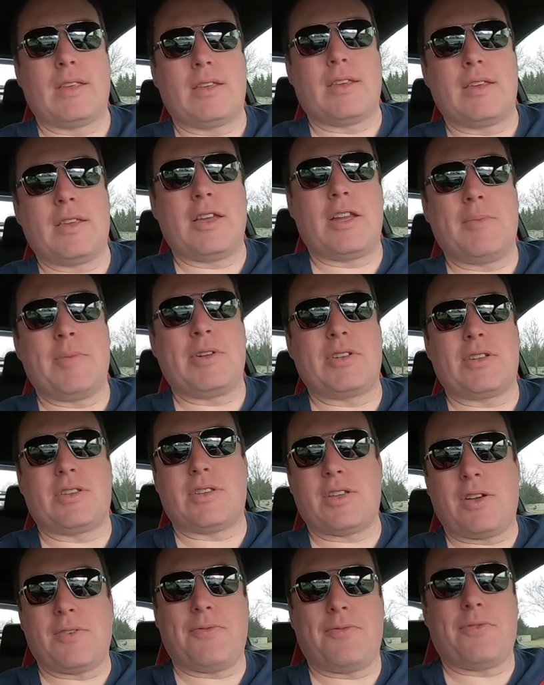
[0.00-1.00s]
get a bunch of
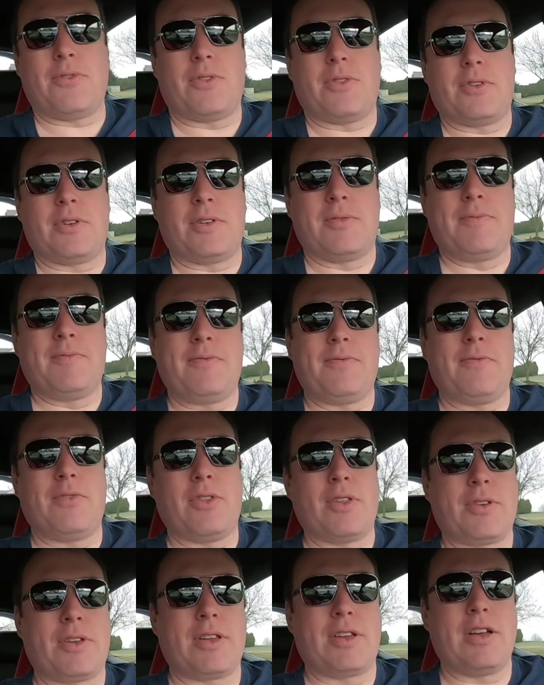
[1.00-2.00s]
stuff for the
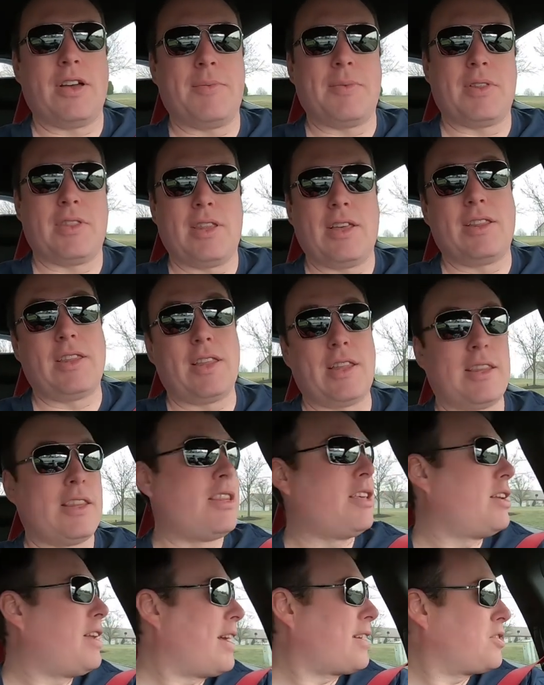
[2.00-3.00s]
coming, then
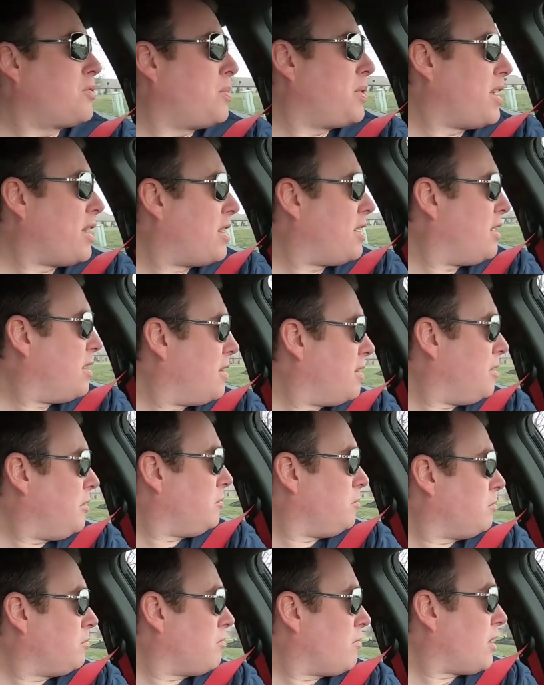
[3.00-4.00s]
the next week.
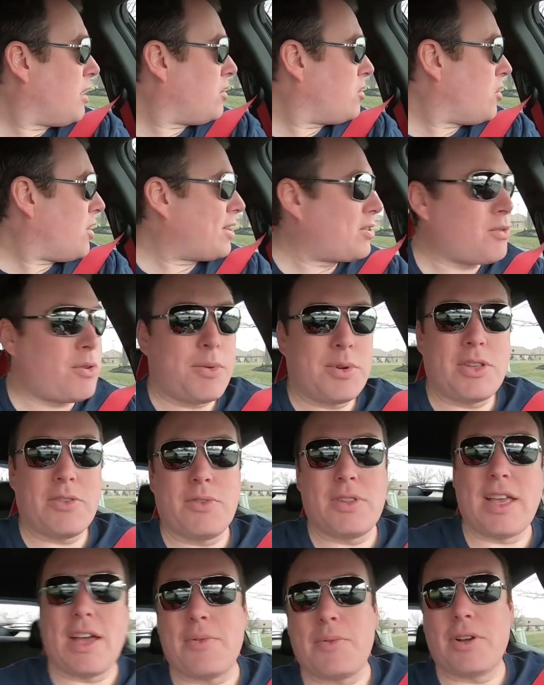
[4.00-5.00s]
So that's what we're
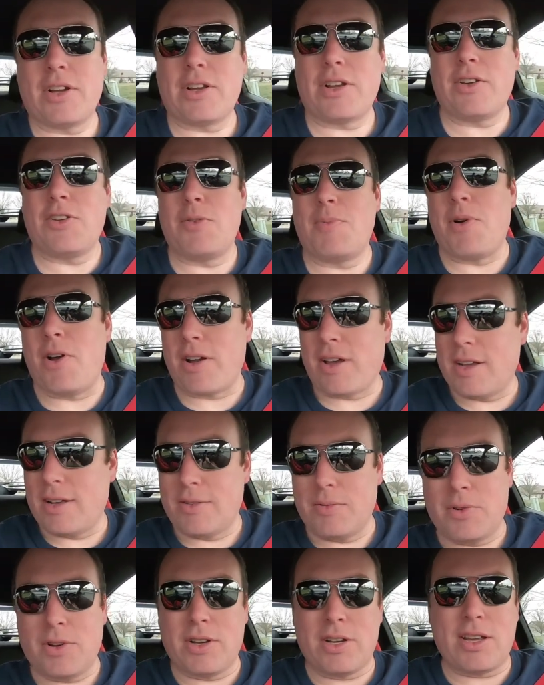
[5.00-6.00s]
doing now. We're going to go to market.
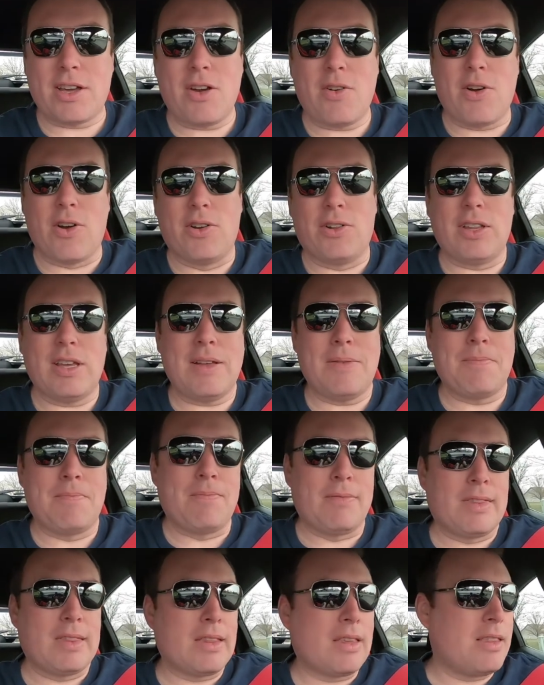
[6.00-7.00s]
We're going to go early.
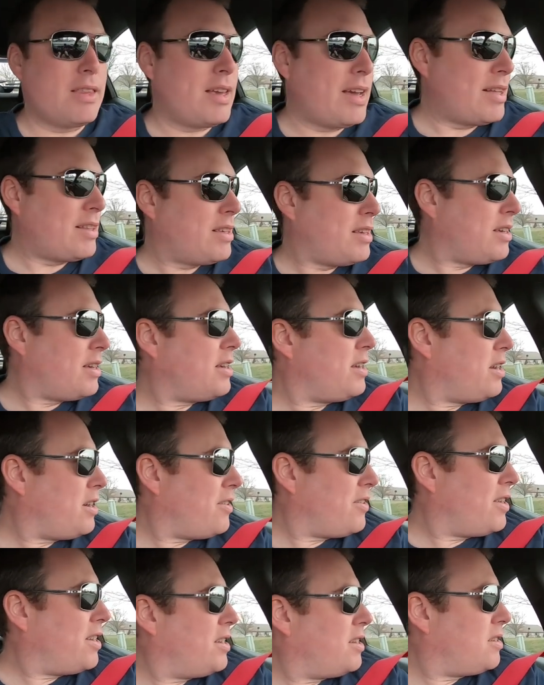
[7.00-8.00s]
The idea here
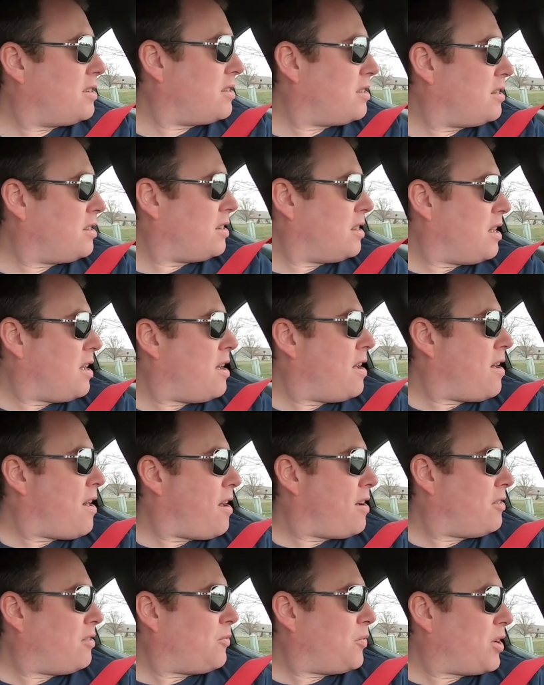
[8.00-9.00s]
is,
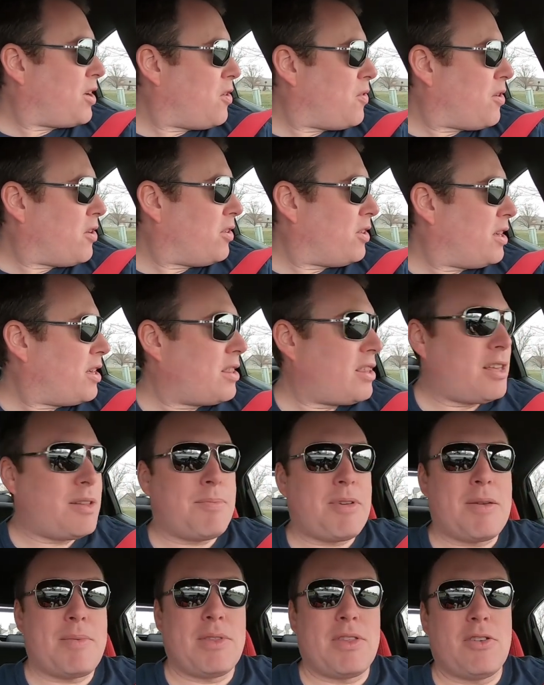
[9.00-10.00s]
if we go early, then
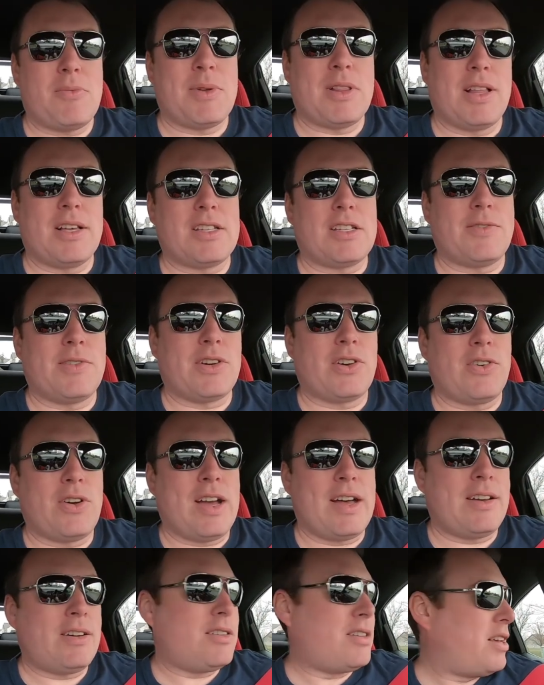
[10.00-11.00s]
maybe there'll be less of a
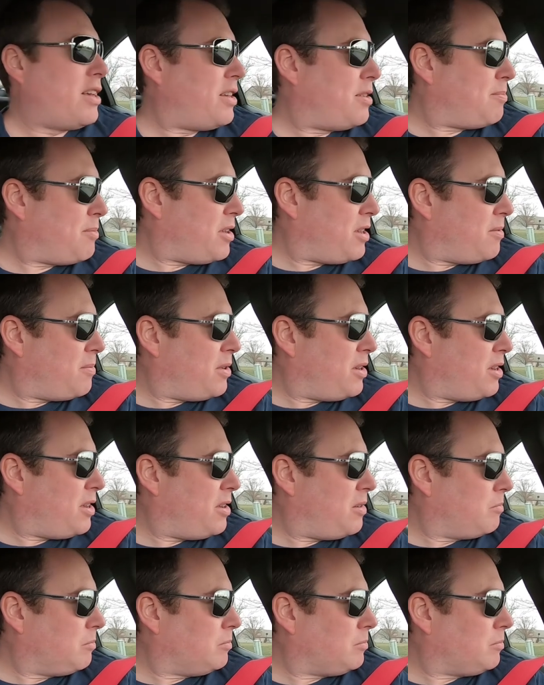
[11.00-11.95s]
crowd, and maybe